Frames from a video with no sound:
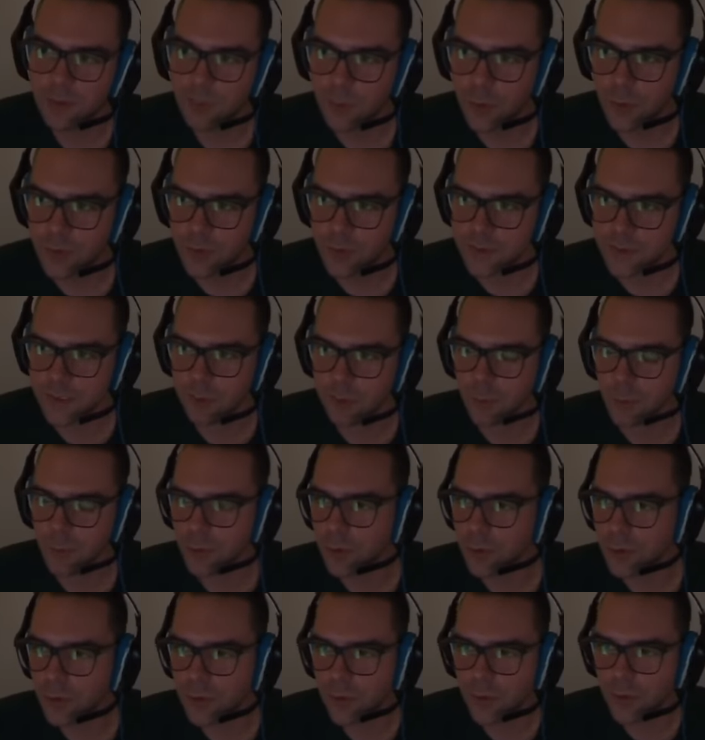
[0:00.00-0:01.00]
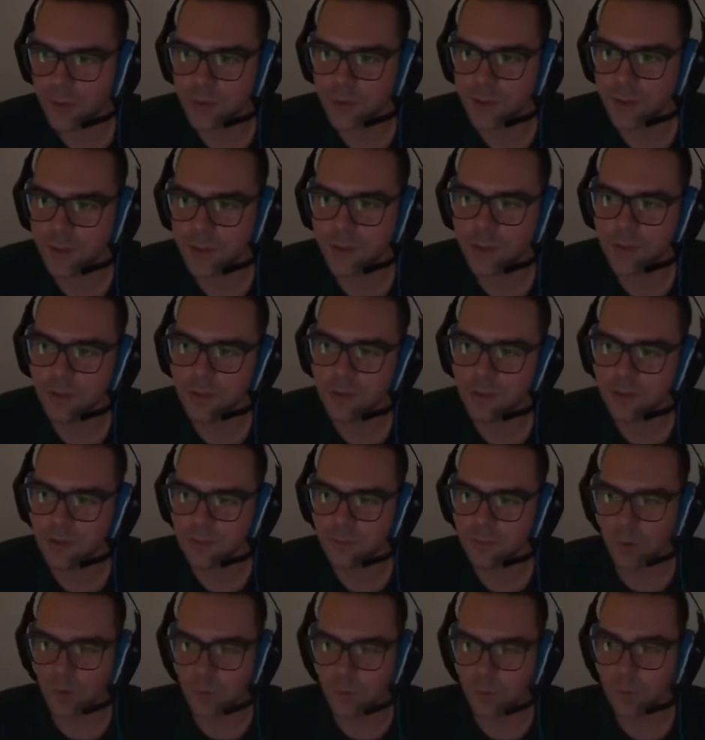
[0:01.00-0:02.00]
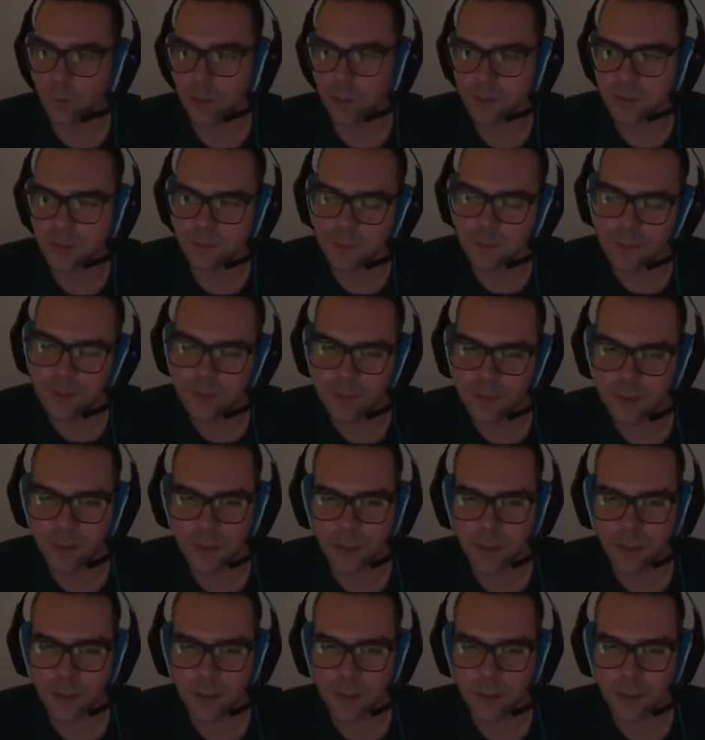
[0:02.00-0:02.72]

put some Go code in? It would be possible.